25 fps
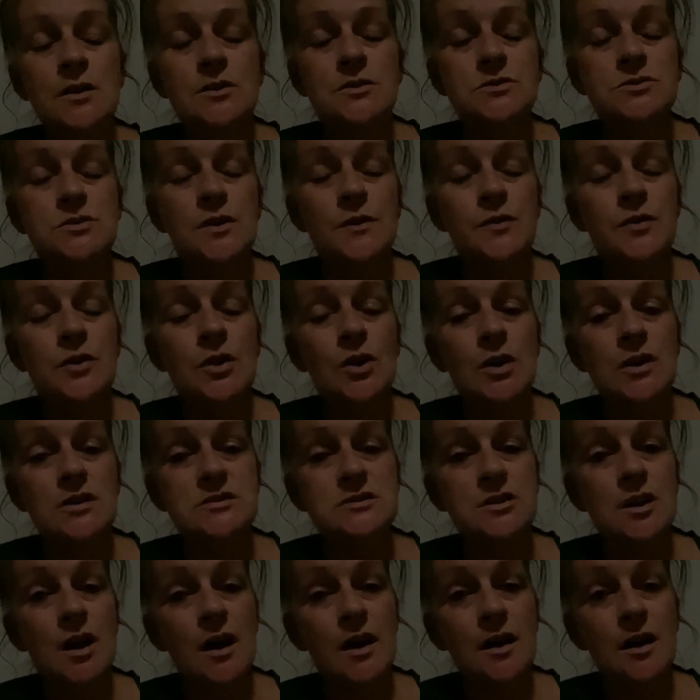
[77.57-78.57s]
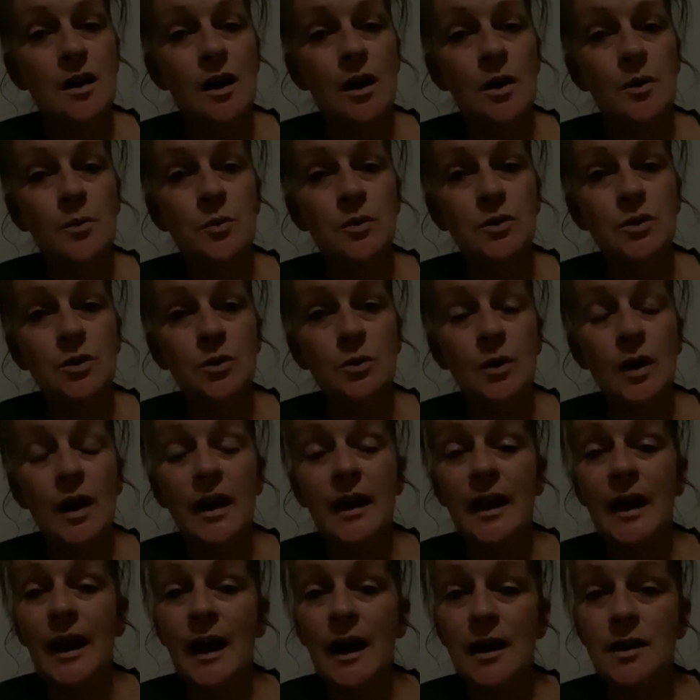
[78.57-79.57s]
So if you guys like, I will do
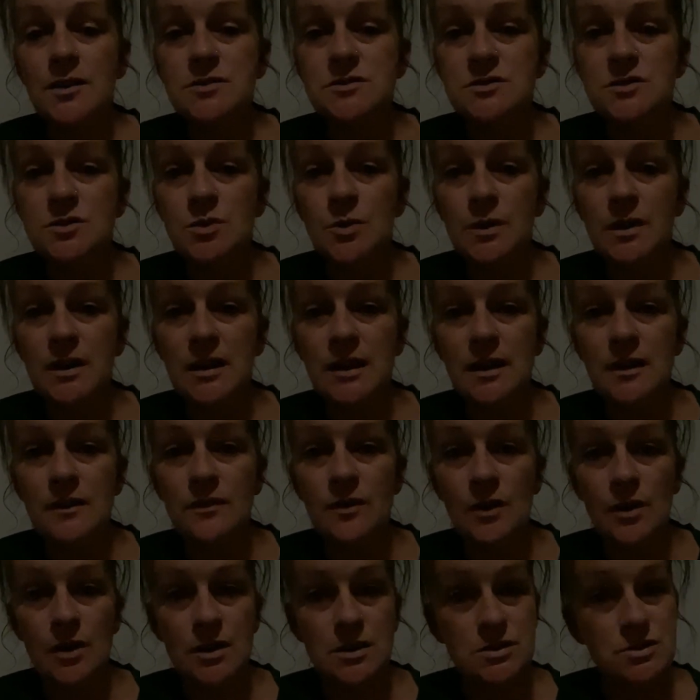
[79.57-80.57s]
a house tour here very